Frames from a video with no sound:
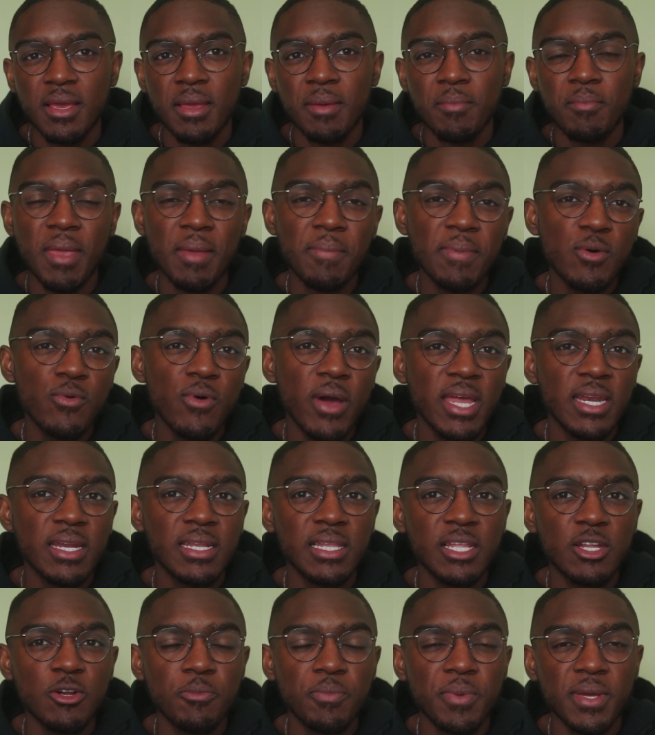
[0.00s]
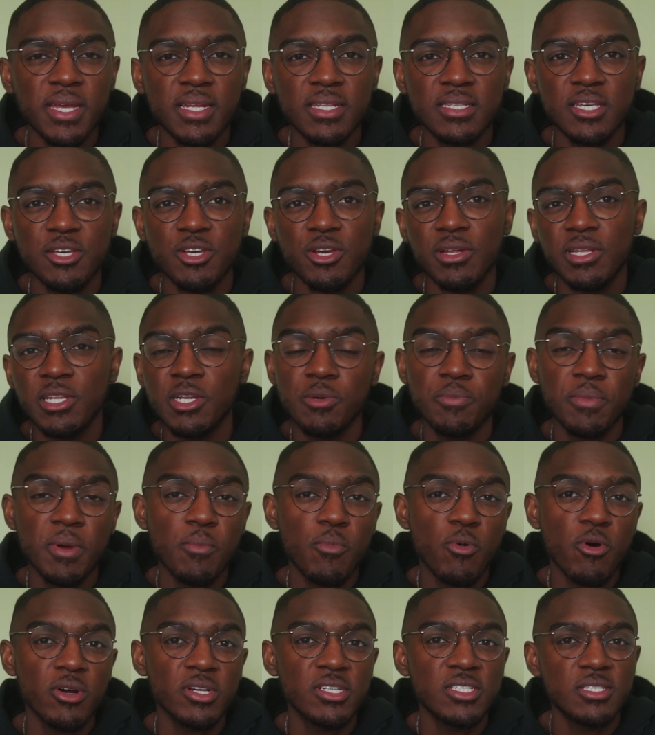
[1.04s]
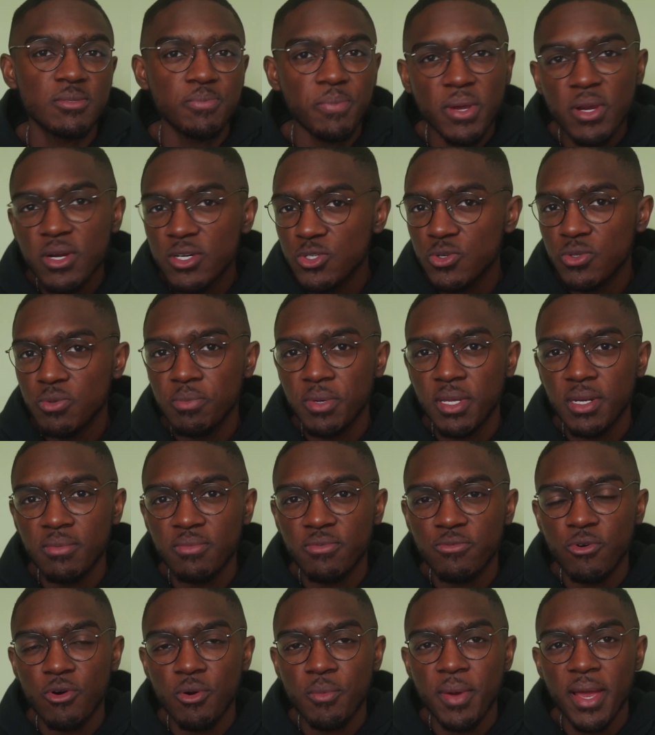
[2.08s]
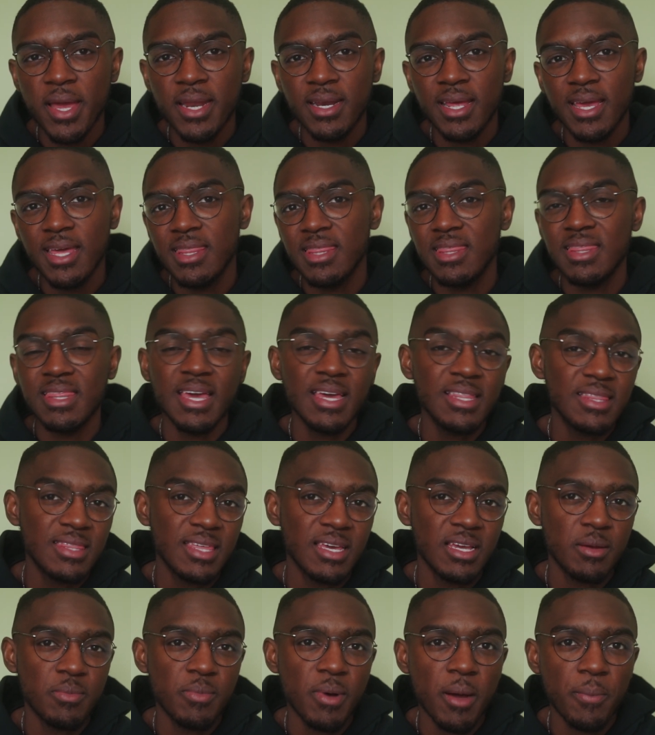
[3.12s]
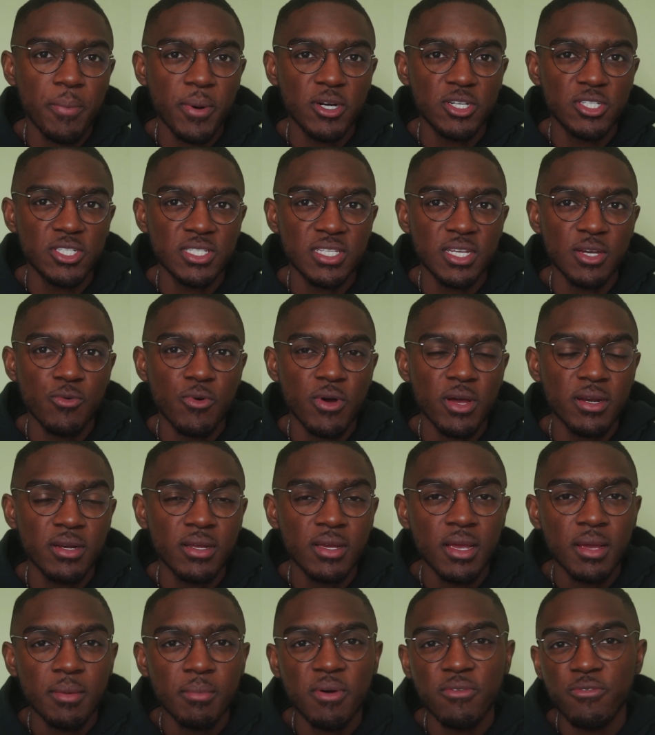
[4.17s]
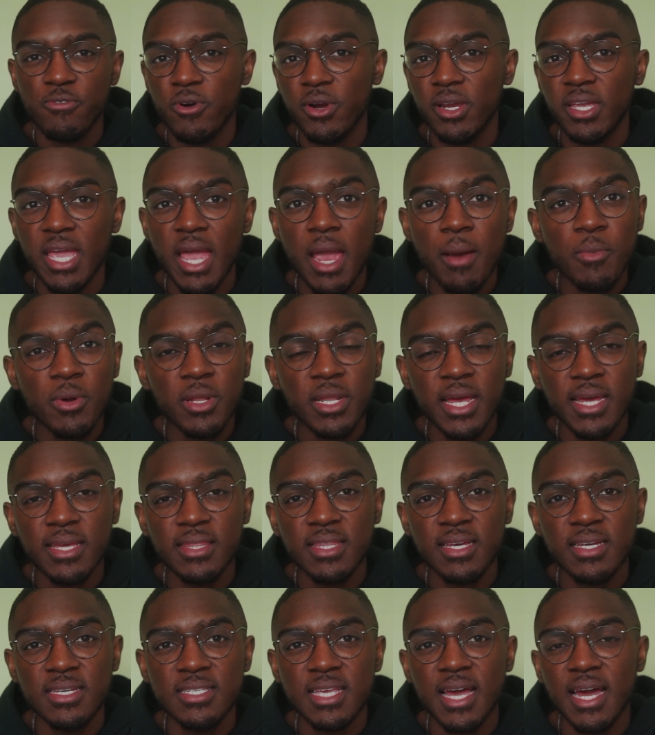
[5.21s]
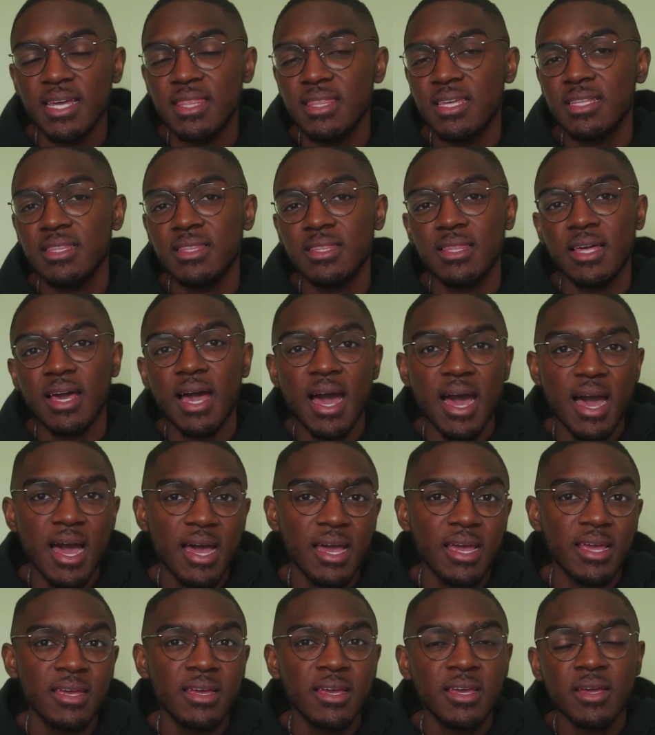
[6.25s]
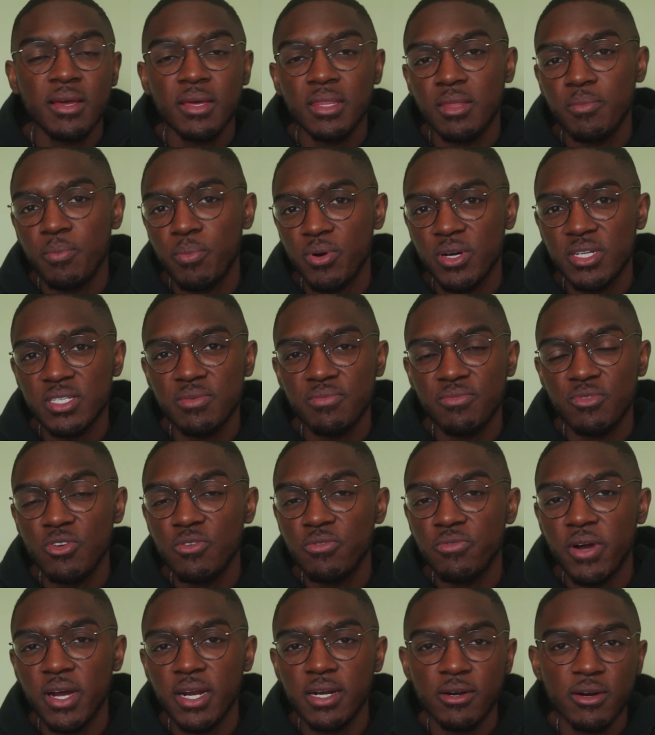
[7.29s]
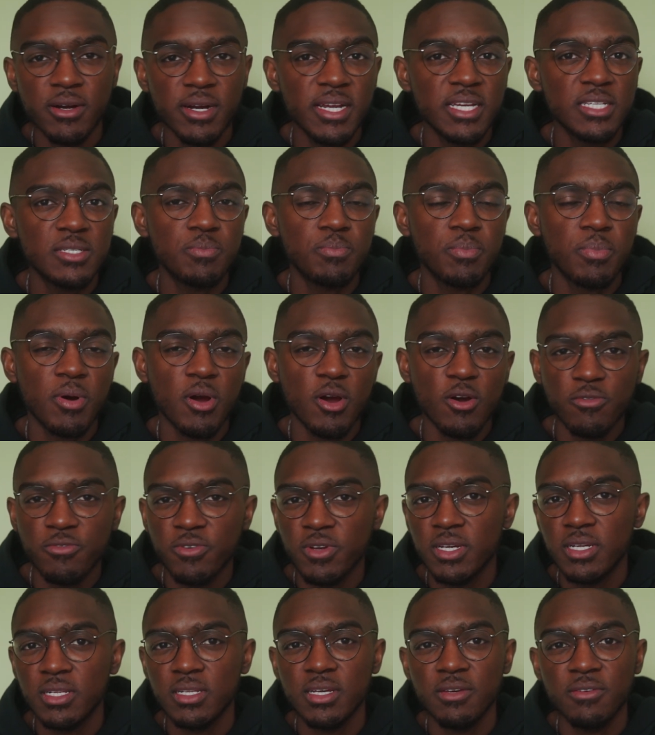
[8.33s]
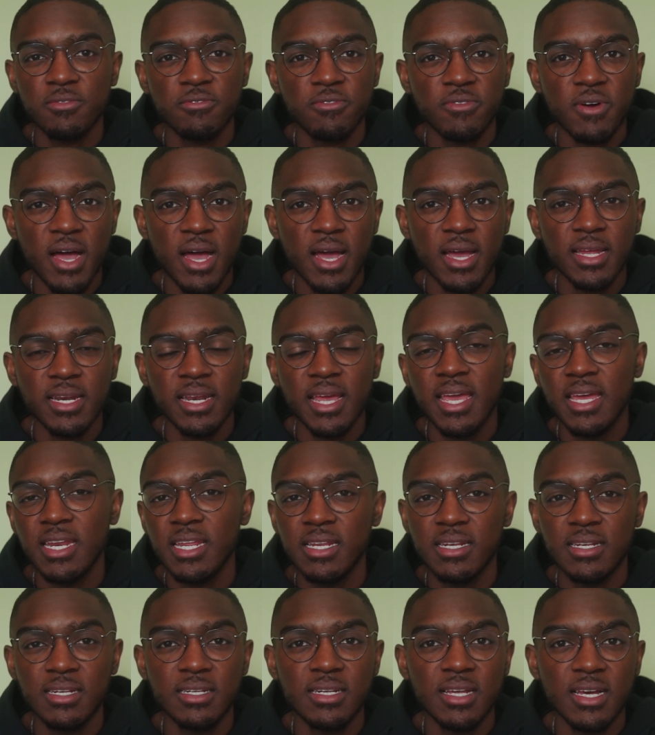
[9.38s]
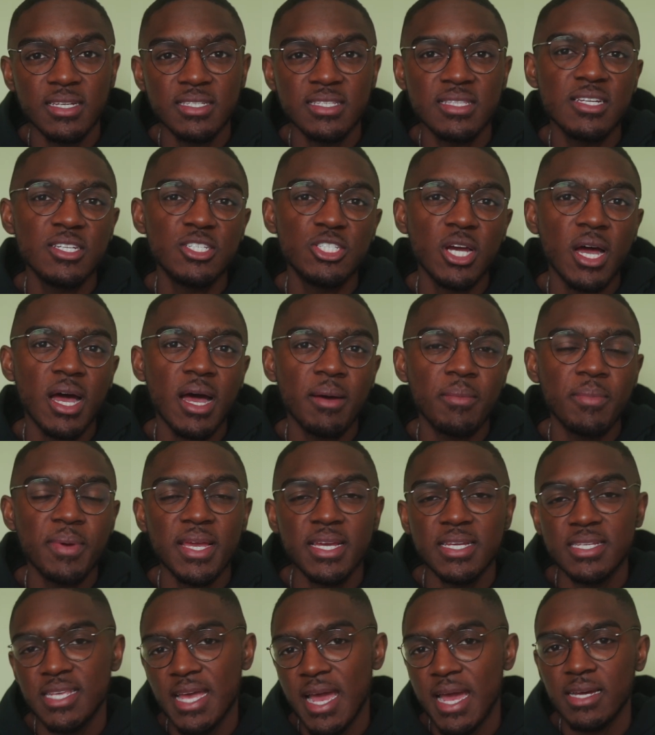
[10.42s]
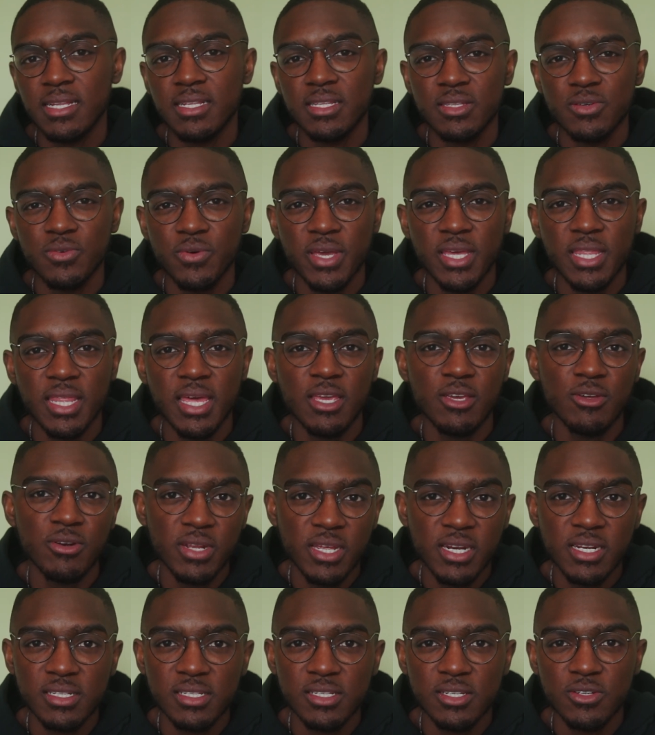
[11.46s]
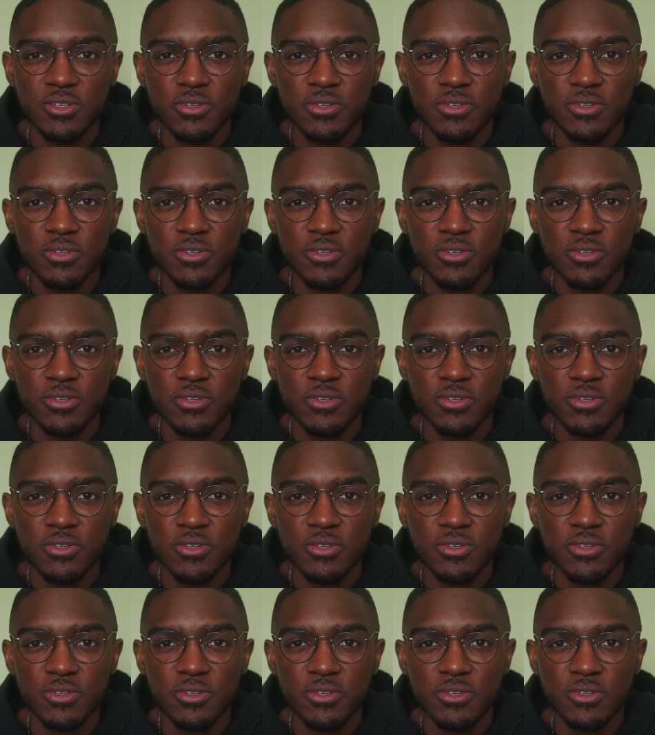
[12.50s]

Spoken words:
Maybe wait a little bit till you're a little bit more experienced with medium format and then think about purchasing one. But for a camera like this, I think the prism viewfinder is perfectly fine and it does the job exactly the way that you need it to